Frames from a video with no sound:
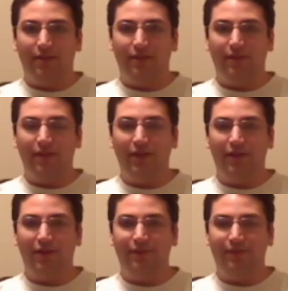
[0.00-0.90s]
Starting
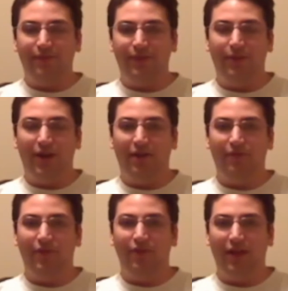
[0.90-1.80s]
off, you
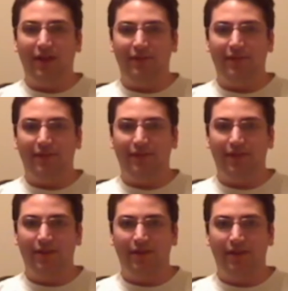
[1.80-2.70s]
have the races.
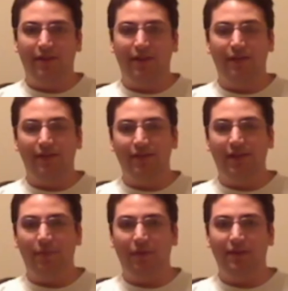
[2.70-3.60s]
They're the
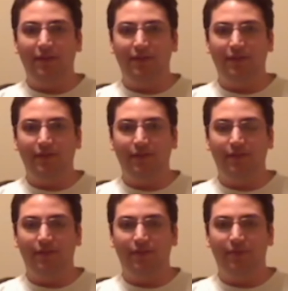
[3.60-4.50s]
same races you're
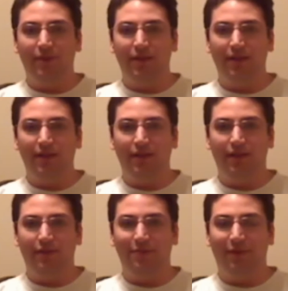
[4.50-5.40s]
used to from D&D
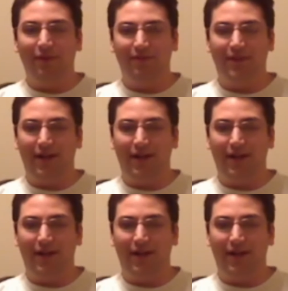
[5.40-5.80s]
3.5.